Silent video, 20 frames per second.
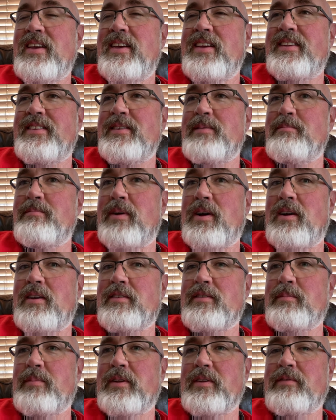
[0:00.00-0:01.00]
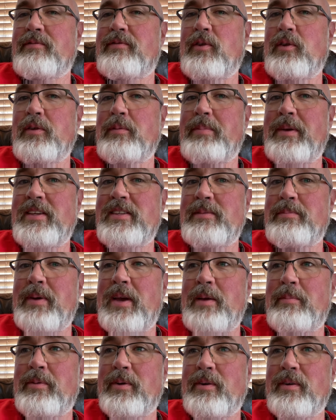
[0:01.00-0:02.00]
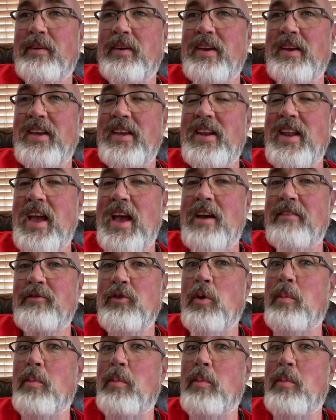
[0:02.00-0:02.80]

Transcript: it's impossible to fold a piece of paper in half, no